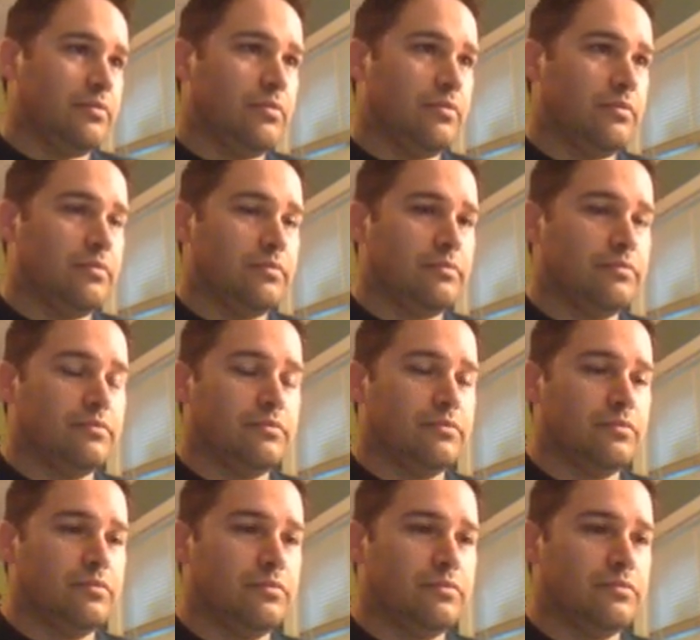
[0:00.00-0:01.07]

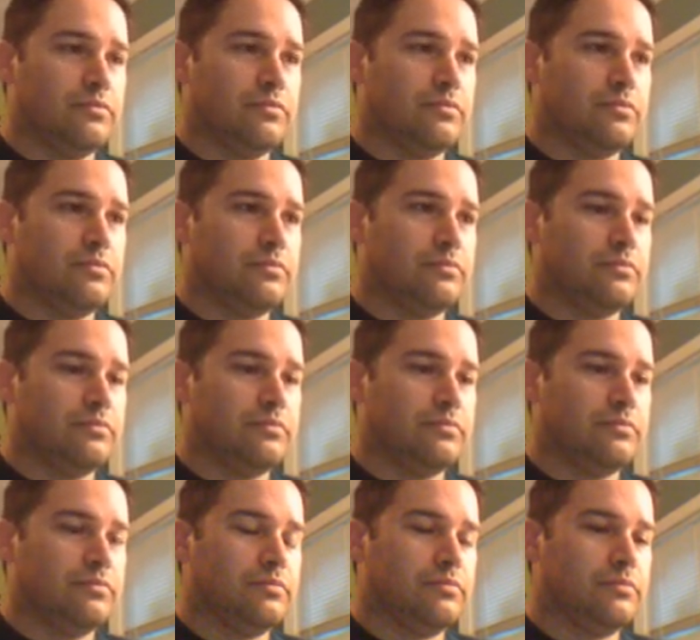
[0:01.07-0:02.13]

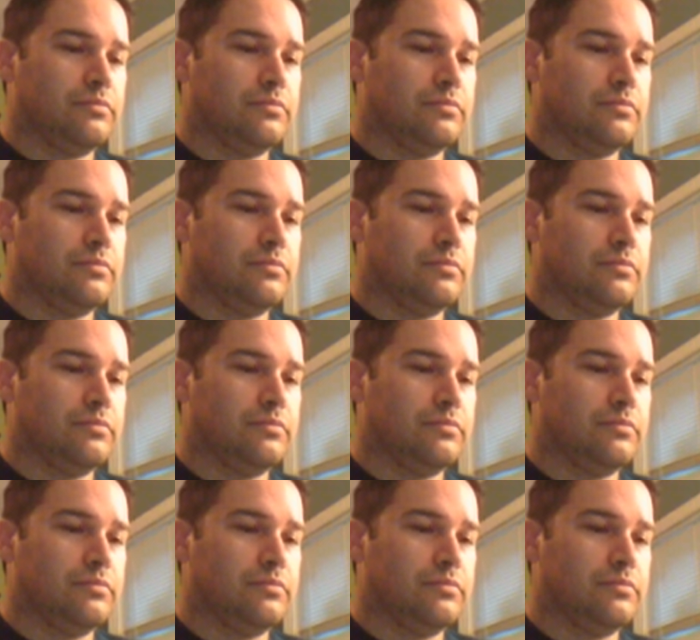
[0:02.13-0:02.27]
No one is speaking in this clip.